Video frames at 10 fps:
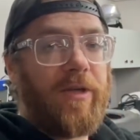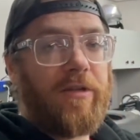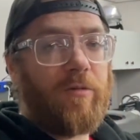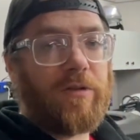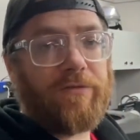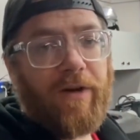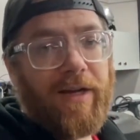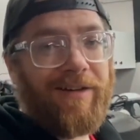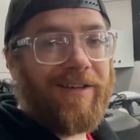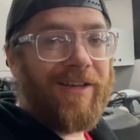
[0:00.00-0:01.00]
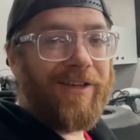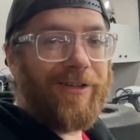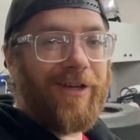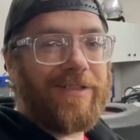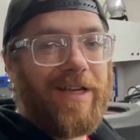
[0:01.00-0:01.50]
either one's fine.
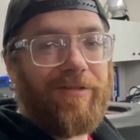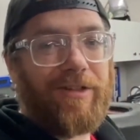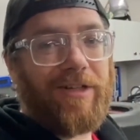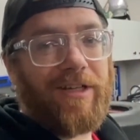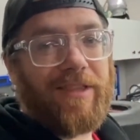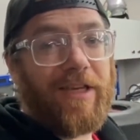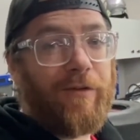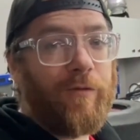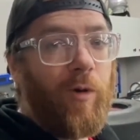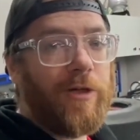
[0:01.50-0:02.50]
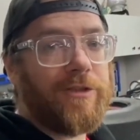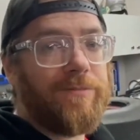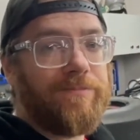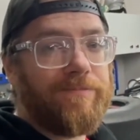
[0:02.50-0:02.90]
You guys have a good night, and thank you for watching.